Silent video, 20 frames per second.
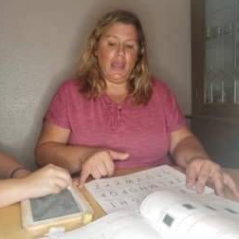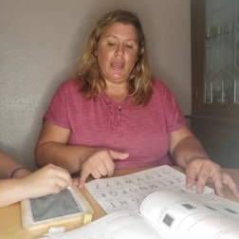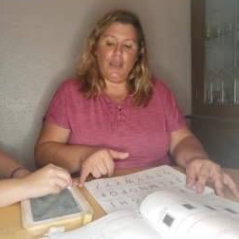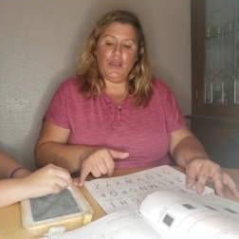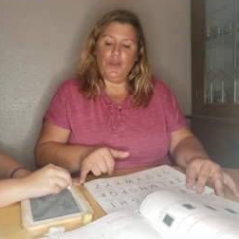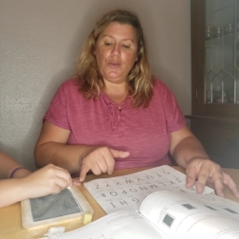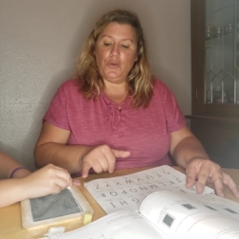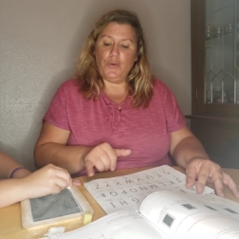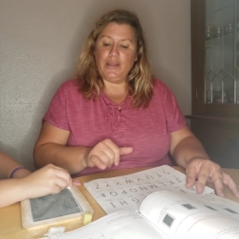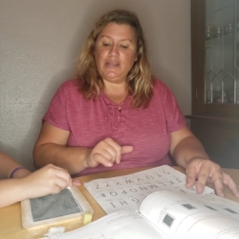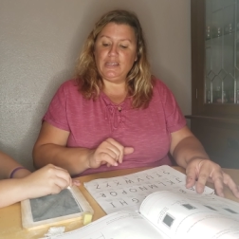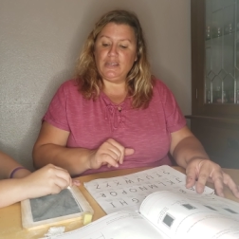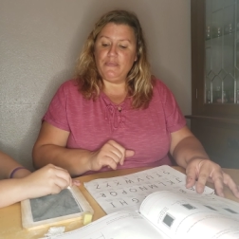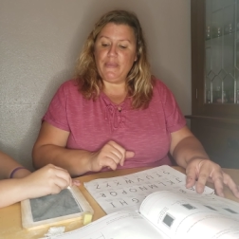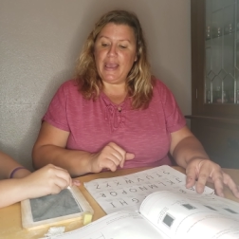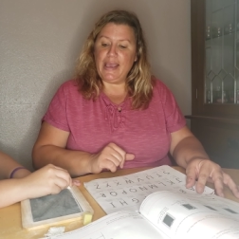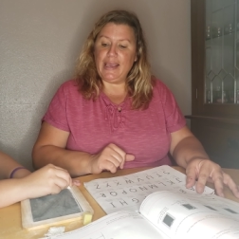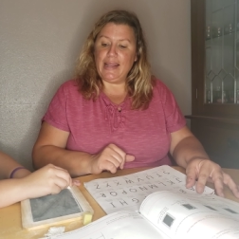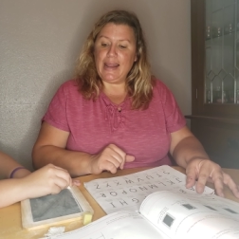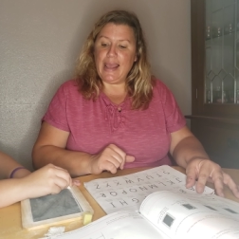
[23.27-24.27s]
You're going to
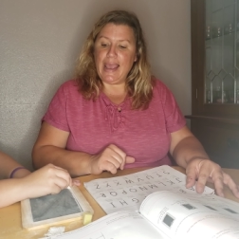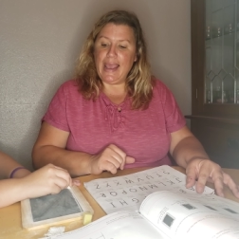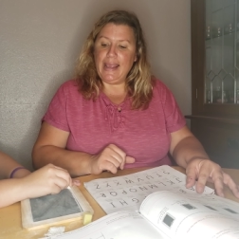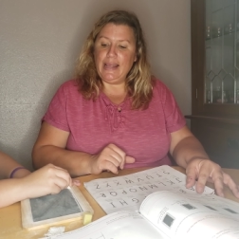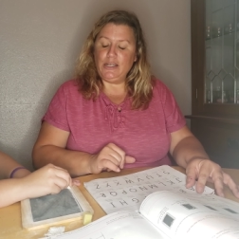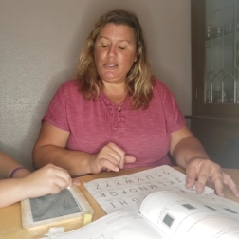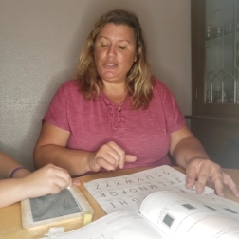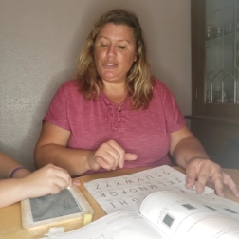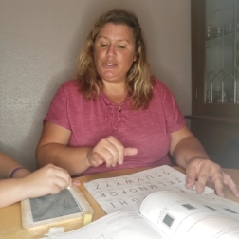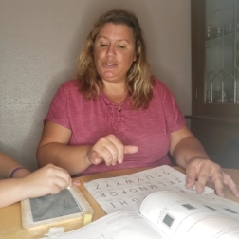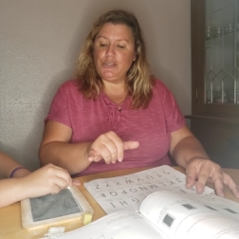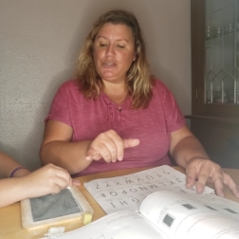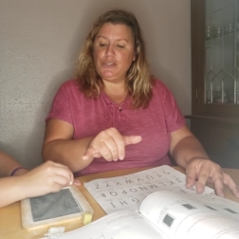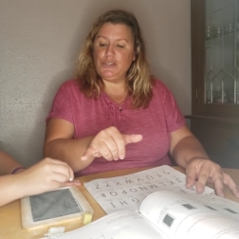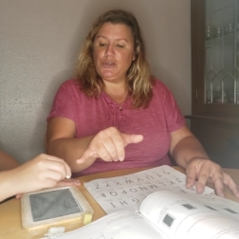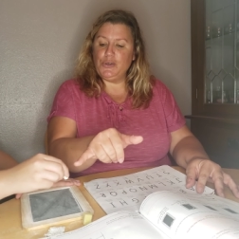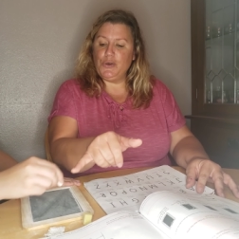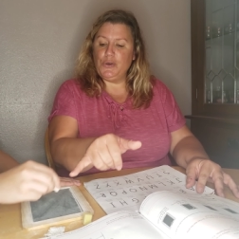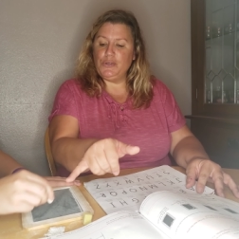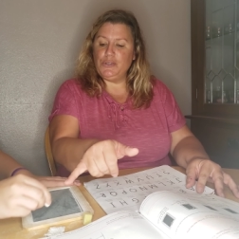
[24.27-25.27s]
make an H,
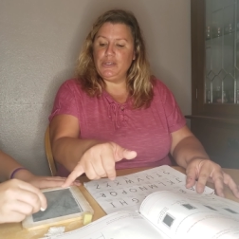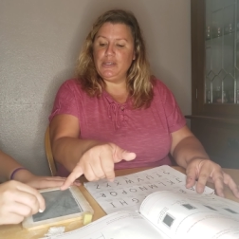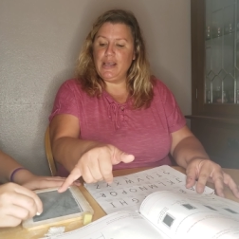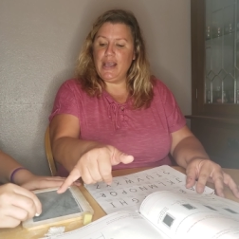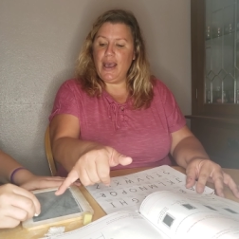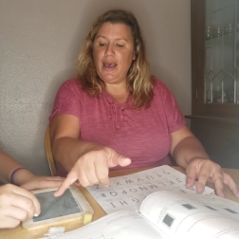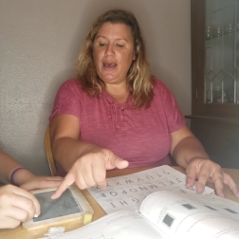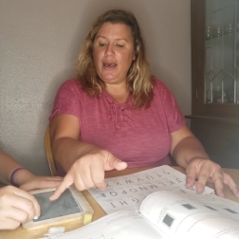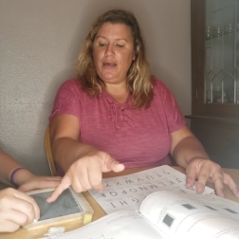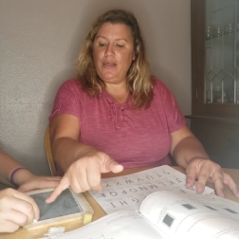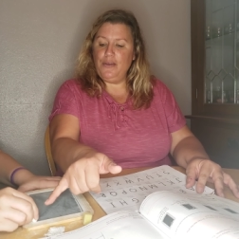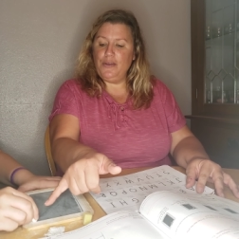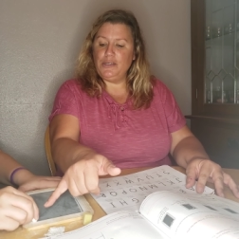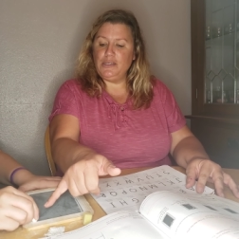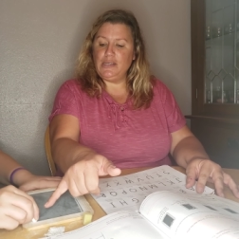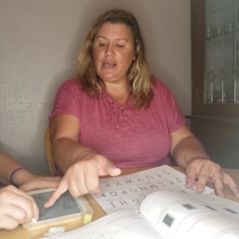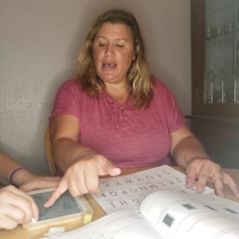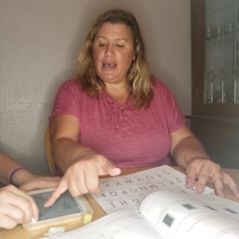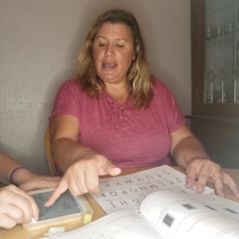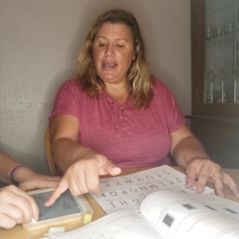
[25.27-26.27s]
so go to the other
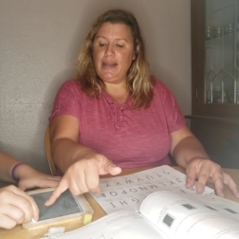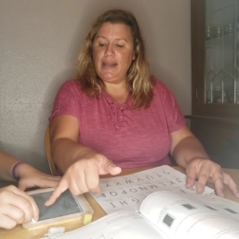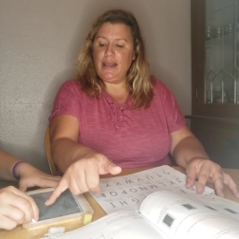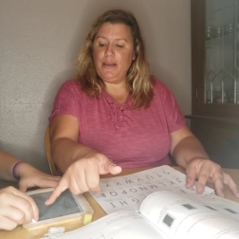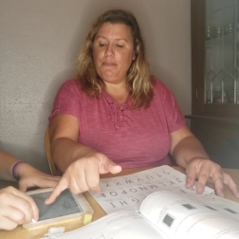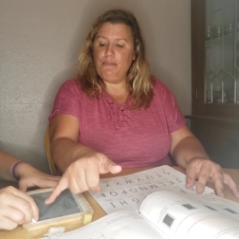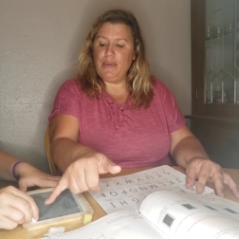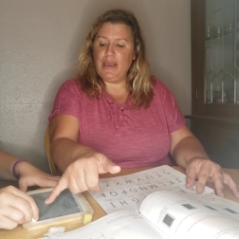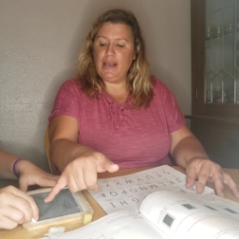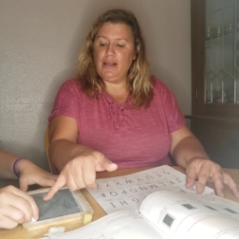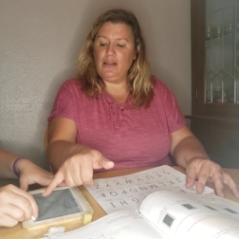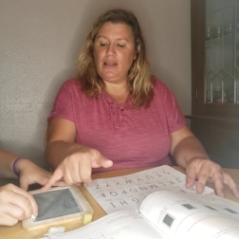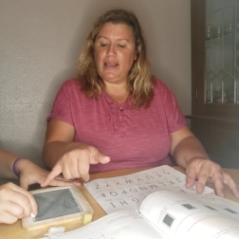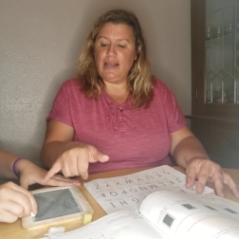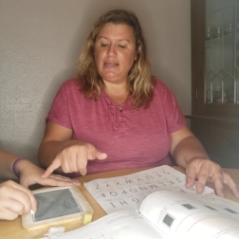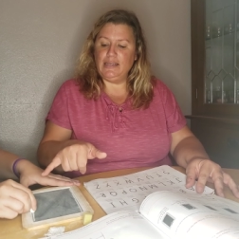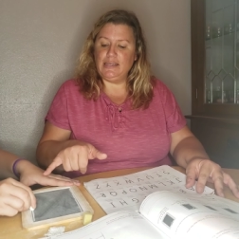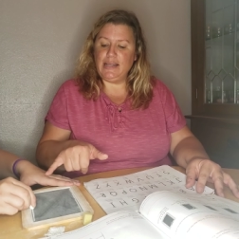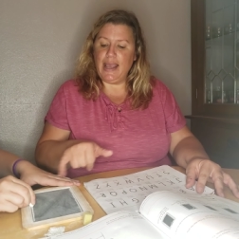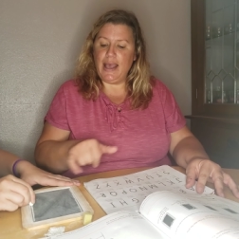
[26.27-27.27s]
side, big
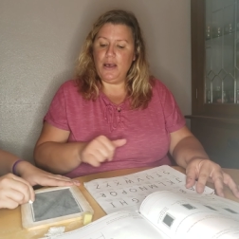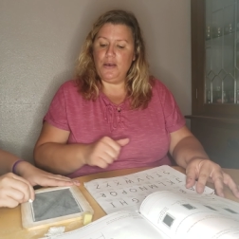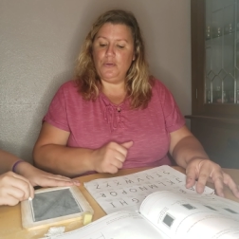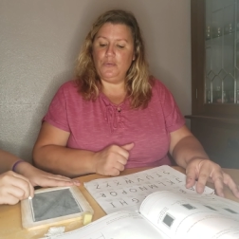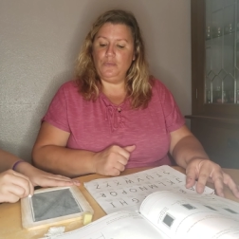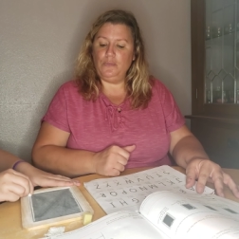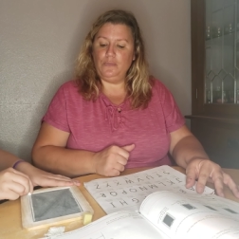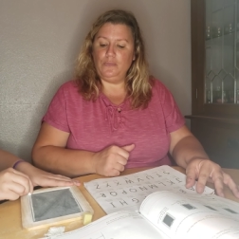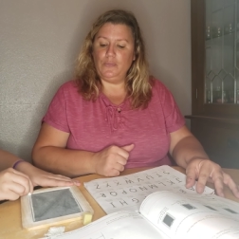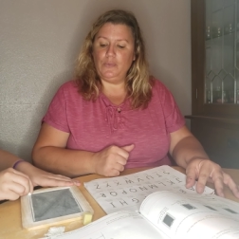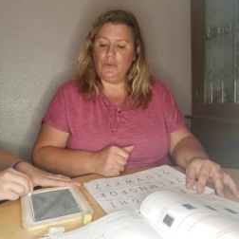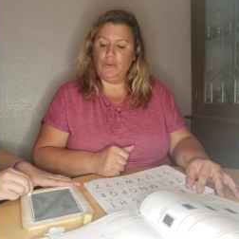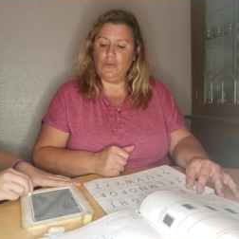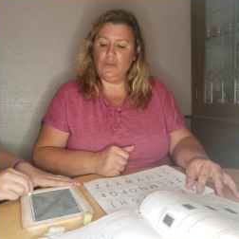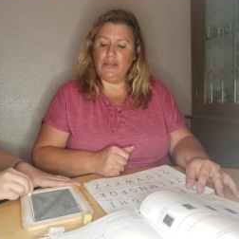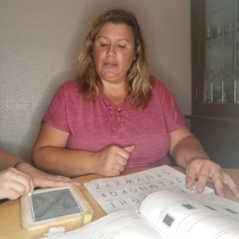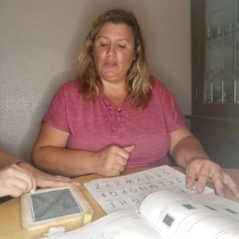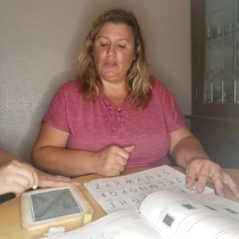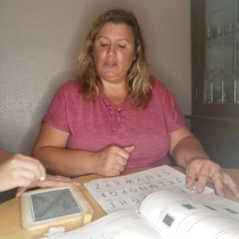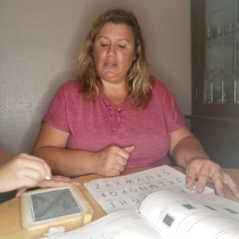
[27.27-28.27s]
line down,
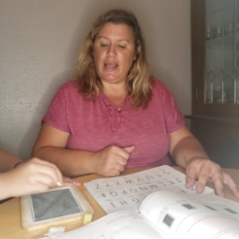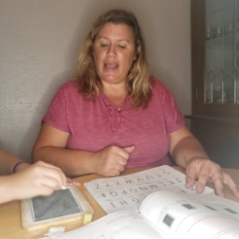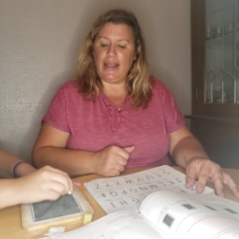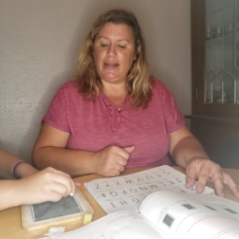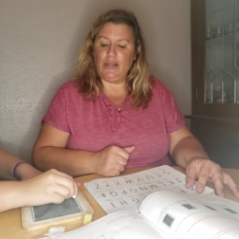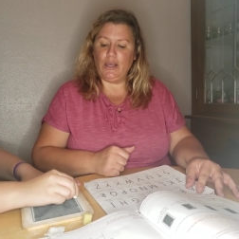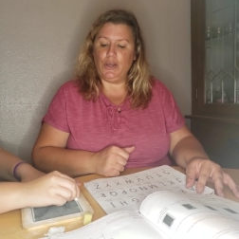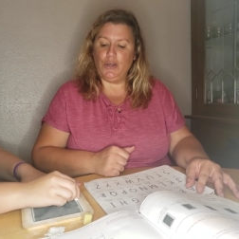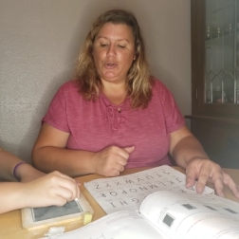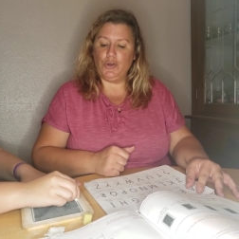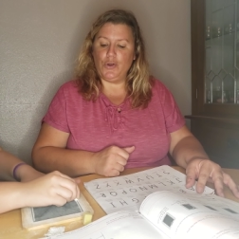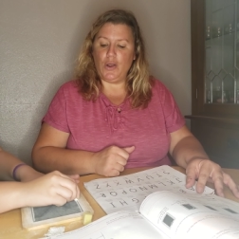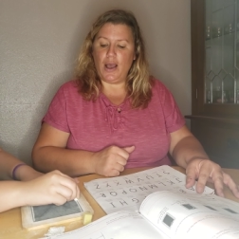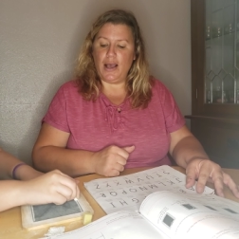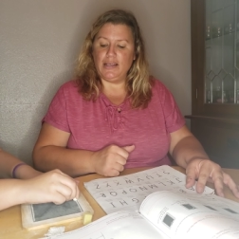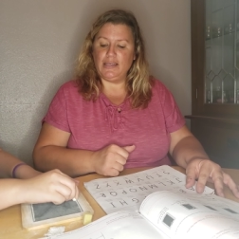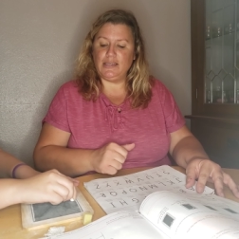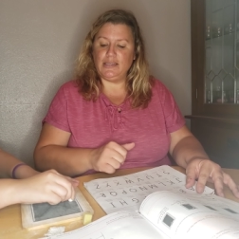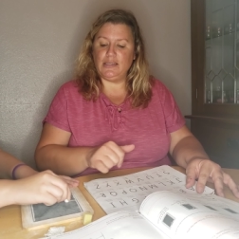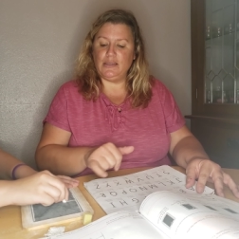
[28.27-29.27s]
little line
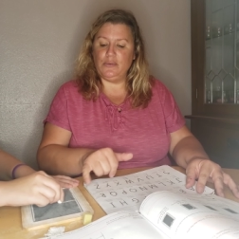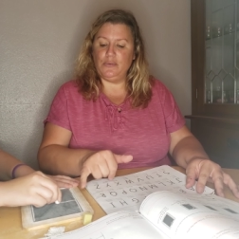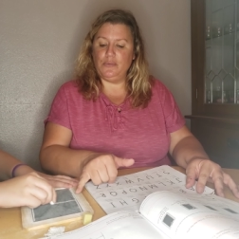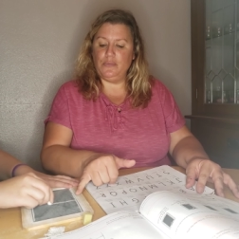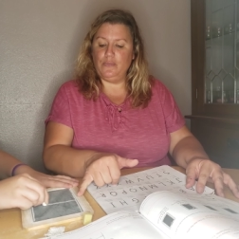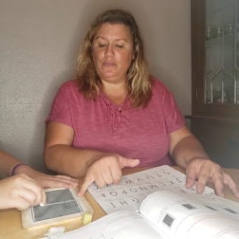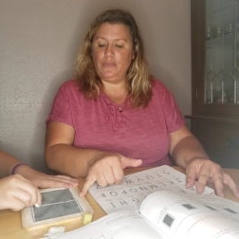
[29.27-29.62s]
across,